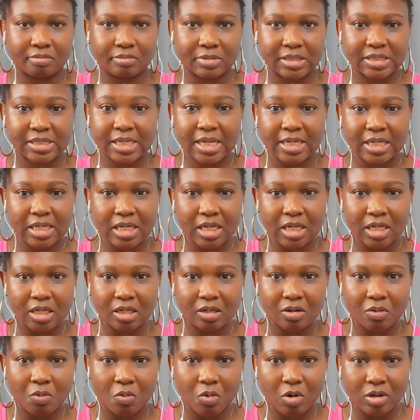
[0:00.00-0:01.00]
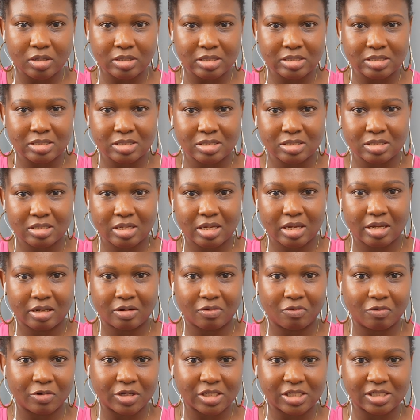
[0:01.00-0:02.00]
Studying what
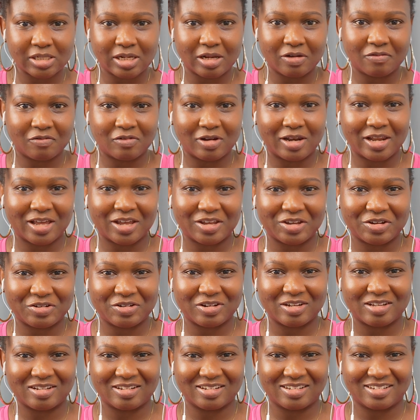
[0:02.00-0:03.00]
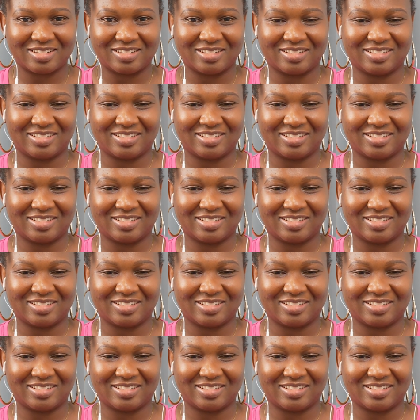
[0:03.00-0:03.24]
and which level are you in?